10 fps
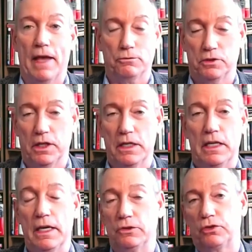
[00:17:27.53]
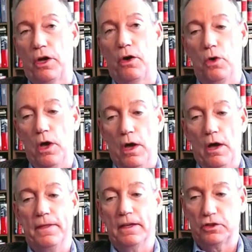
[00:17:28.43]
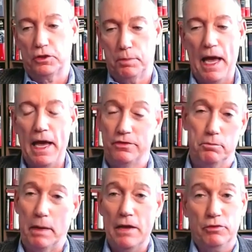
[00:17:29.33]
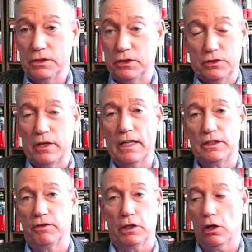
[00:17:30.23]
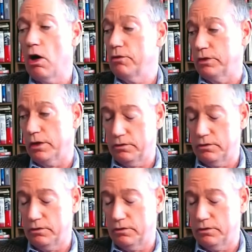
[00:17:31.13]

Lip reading: And that's what they did. So this space, and basically it's the size of a closet.